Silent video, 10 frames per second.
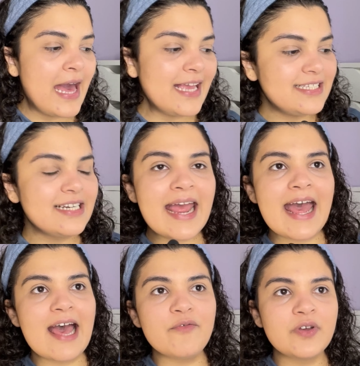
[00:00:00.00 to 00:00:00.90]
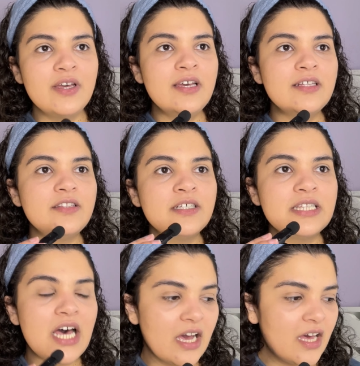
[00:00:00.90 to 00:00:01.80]
I didn't have the
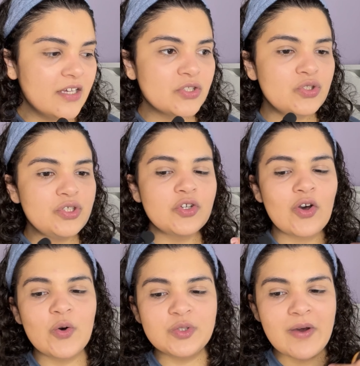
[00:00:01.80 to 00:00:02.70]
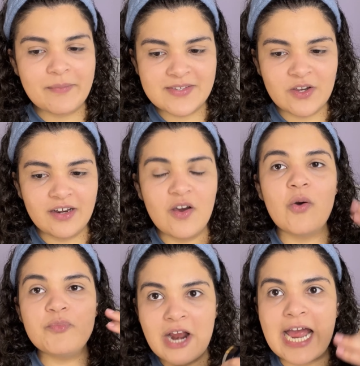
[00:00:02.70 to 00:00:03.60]
luck to go to Amazon
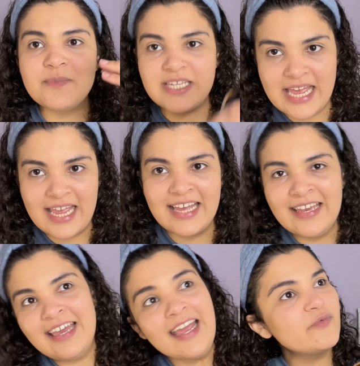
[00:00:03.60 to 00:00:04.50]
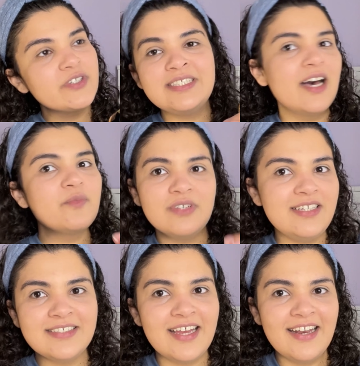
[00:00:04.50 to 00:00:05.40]
on Prime Day, and for some
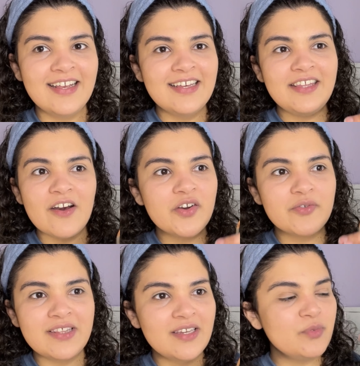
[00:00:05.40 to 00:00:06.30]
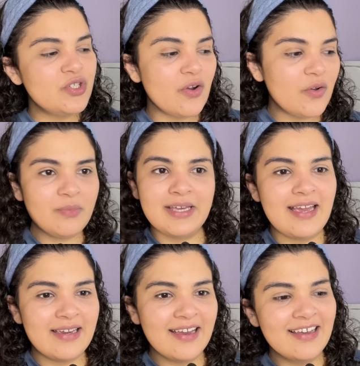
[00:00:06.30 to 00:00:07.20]
reason the algorithm showed
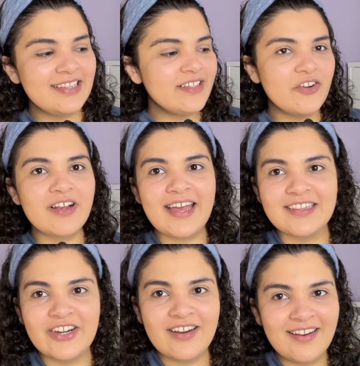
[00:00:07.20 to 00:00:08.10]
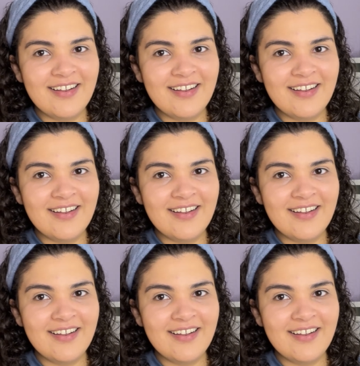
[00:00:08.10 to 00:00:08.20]
me the Laura Geller